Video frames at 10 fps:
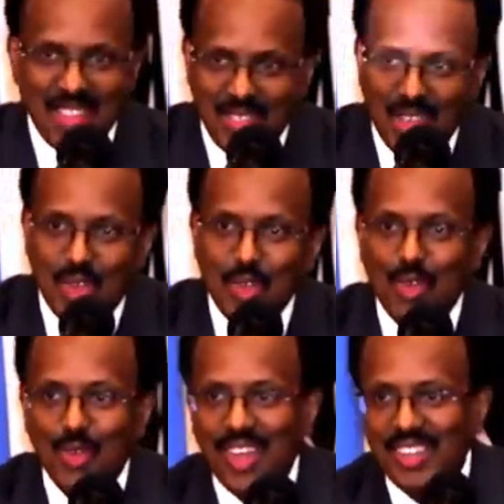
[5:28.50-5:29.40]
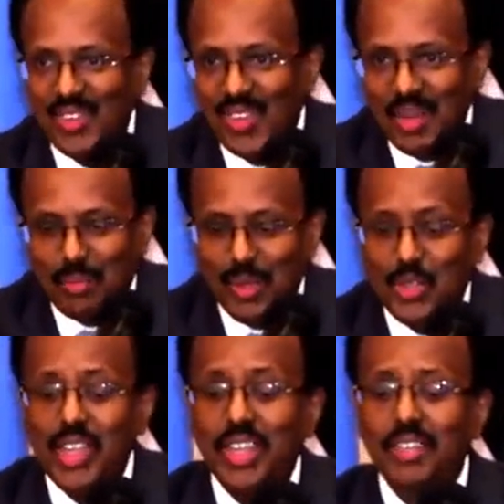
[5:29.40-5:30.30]
Thank you for that. I really
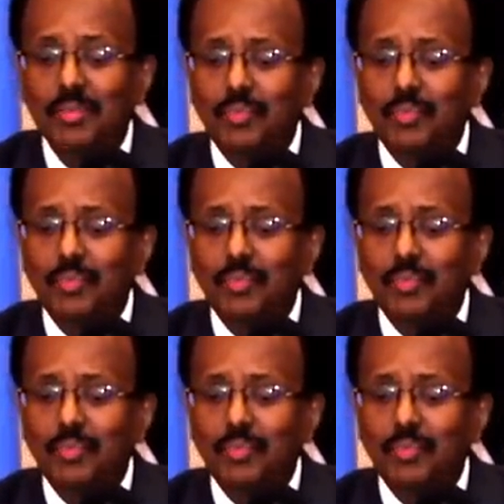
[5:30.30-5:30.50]
appreciate it.